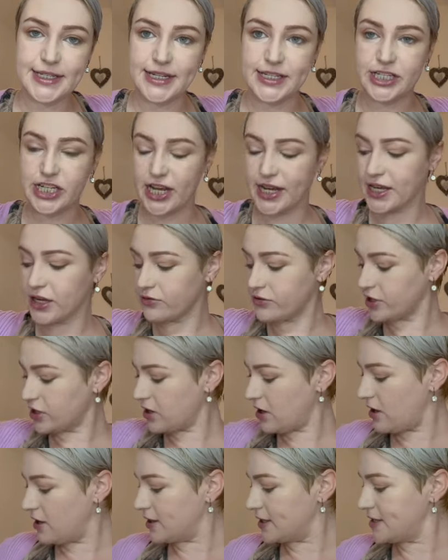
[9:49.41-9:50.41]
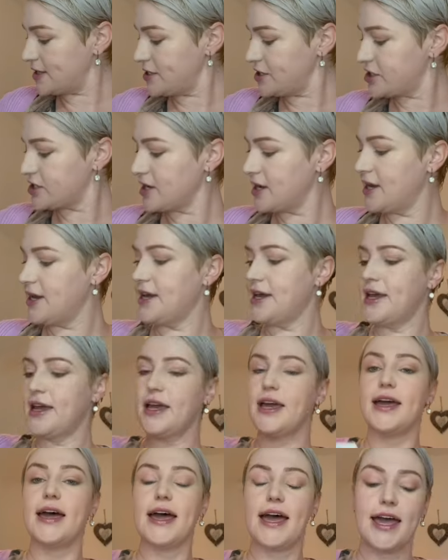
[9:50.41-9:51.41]
and check out the college,
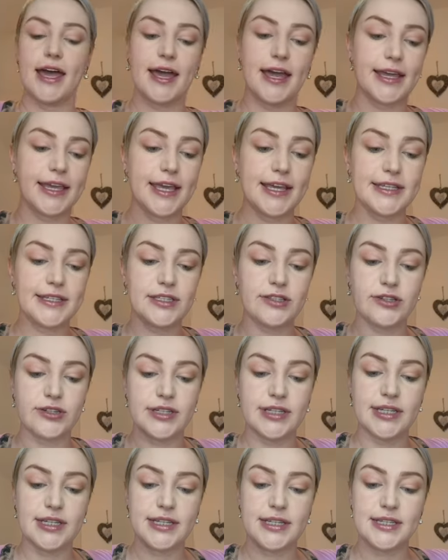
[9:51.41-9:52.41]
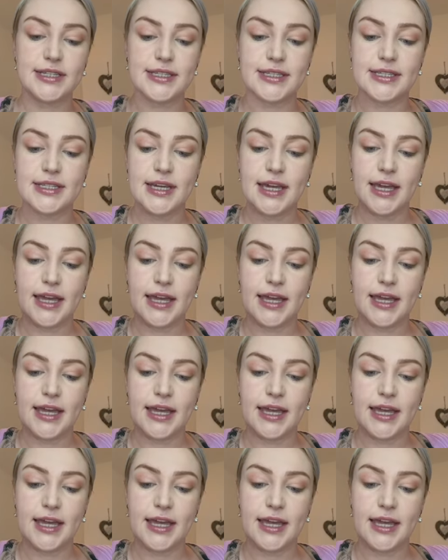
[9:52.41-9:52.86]
case studies,